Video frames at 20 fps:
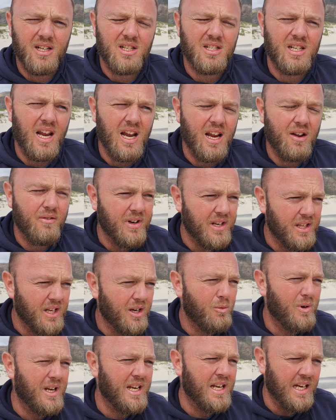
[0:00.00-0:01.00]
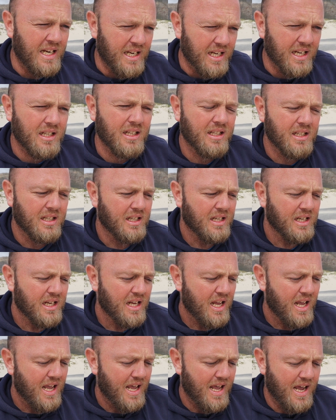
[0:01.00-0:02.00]
It's everything we needed.
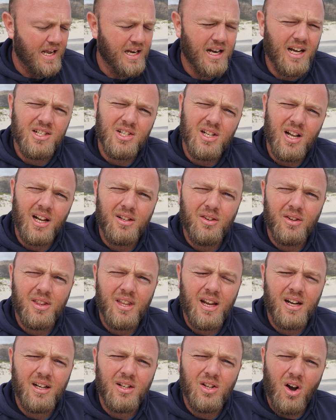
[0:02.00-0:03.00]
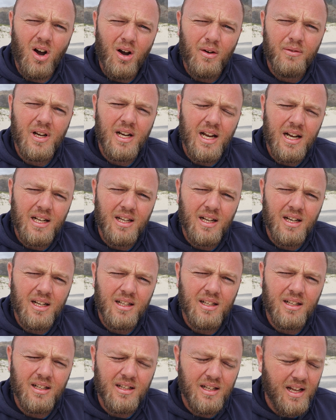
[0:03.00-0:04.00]
And I'd just like to thank Davy and Etienne
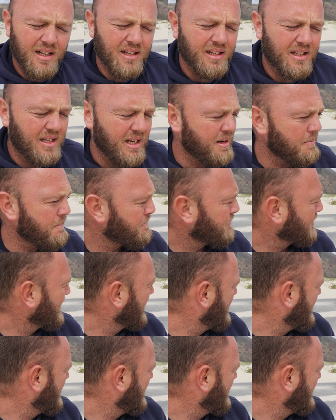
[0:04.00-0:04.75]
and the team